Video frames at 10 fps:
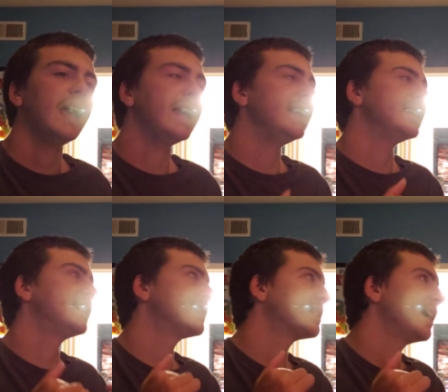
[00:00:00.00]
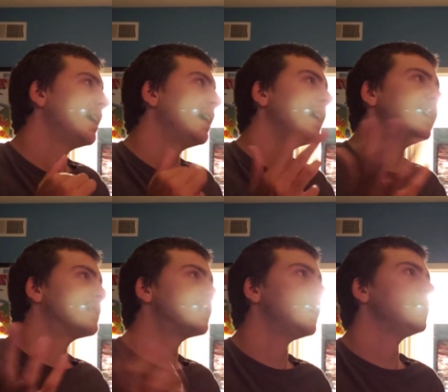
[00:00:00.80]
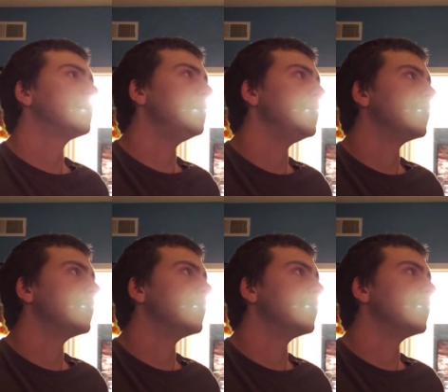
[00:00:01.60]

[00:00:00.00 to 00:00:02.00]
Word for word: And it's just insane to me